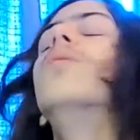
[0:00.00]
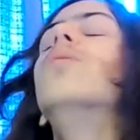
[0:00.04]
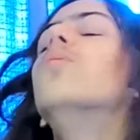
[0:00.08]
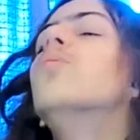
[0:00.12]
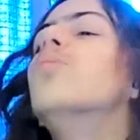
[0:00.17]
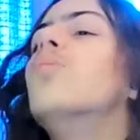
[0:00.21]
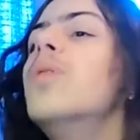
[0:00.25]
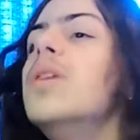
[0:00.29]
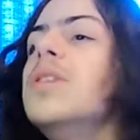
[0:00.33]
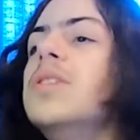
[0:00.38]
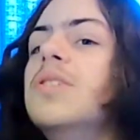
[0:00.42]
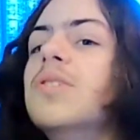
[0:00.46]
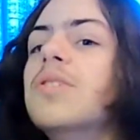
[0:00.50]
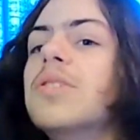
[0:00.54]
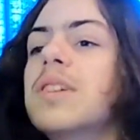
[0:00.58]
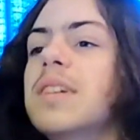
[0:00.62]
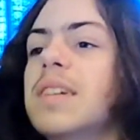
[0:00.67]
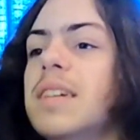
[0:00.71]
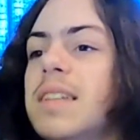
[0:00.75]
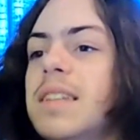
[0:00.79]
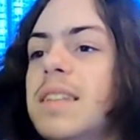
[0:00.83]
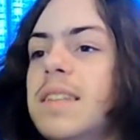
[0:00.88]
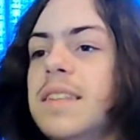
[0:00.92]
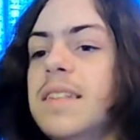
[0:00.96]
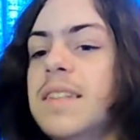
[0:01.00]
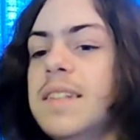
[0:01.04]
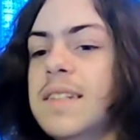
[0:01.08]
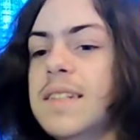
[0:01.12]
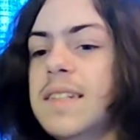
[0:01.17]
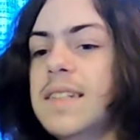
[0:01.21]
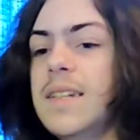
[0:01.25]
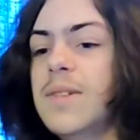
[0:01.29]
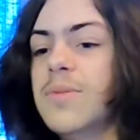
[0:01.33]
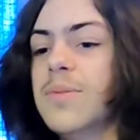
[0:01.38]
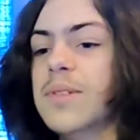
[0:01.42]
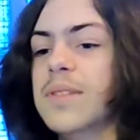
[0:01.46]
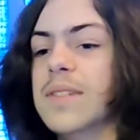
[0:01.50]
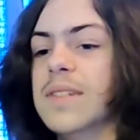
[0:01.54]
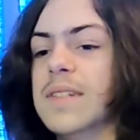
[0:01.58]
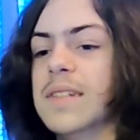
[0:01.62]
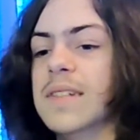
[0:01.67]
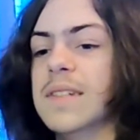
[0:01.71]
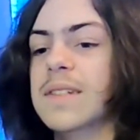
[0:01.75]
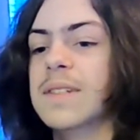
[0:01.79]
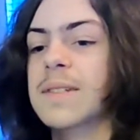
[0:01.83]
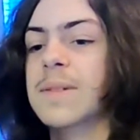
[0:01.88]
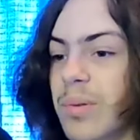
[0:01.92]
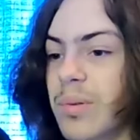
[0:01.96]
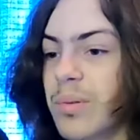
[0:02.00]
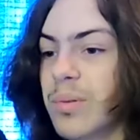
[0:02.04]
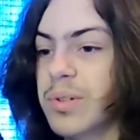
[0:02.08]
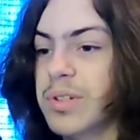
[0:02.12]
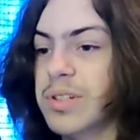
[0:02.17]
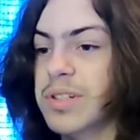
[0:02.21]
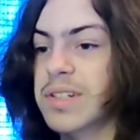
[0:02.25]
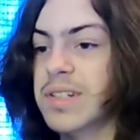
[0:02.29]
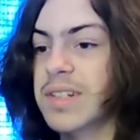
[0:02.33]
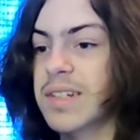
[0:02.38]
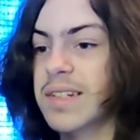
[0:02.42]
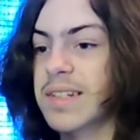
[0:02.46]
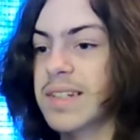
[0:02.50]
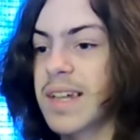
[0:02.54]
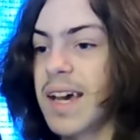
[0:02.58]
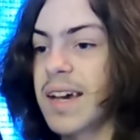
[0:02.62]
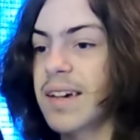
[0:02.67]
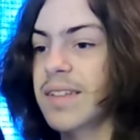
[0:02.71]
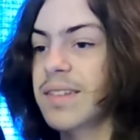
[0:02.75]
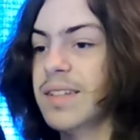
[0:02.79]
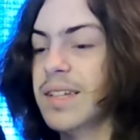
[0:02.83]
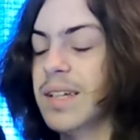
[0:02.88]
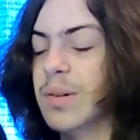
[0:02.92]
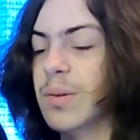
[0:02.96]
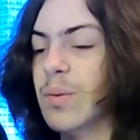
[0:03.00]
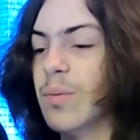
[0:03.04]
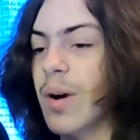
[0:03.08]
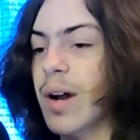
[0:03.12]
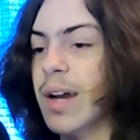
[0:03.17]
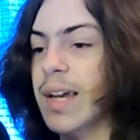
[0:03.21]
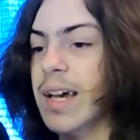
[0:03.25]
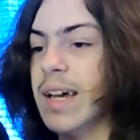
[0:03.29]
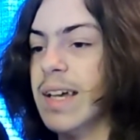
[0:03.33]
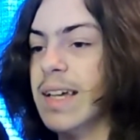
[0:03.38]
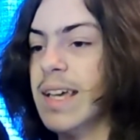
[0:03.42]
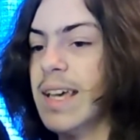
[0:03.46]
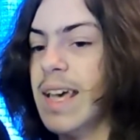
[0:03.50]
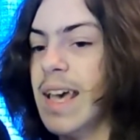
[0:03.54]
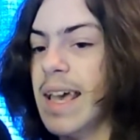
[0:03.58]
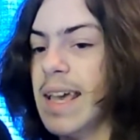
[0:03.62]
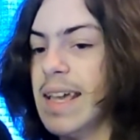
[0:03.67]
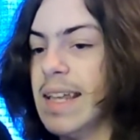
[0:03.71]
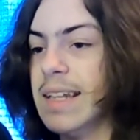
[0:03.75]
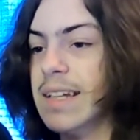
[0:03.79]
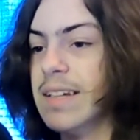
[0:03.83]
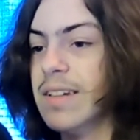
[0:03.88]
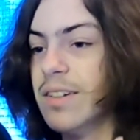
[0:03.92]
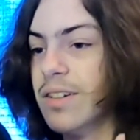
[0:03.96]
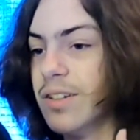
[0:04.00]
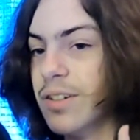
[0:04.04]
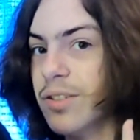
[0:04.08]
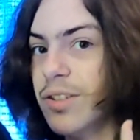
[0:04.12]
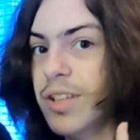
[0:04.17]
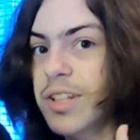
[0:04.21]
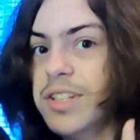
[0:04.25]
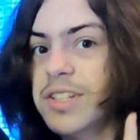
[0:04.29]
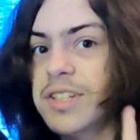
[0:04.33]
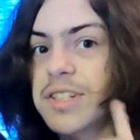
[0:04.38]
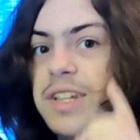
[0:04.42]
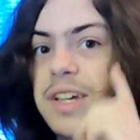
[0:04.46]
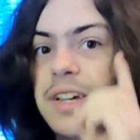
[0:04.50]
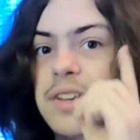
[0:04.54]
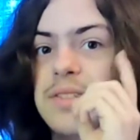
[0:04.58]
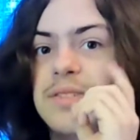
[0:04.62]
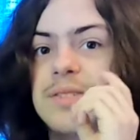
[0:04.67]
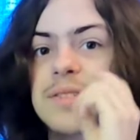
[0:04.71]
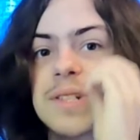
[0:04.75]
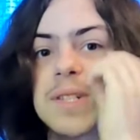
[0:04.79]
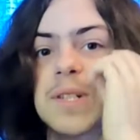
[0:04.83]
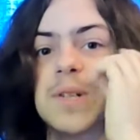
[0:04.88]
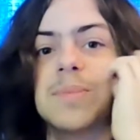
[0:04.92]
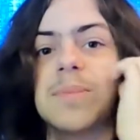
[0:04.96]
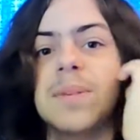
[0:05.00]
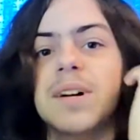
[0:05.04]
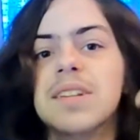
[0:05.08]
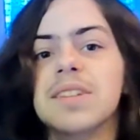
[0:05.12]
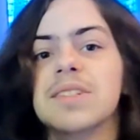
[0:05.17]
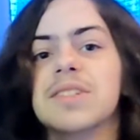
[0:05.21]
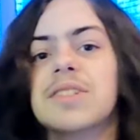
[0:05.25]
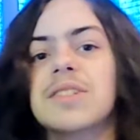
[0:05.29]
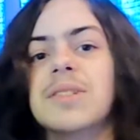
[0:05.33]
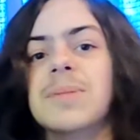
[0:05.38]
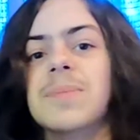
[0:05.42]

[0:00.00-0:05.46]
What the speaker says: when you're in these sequences, which is exactly why I hate Glitchtale so much.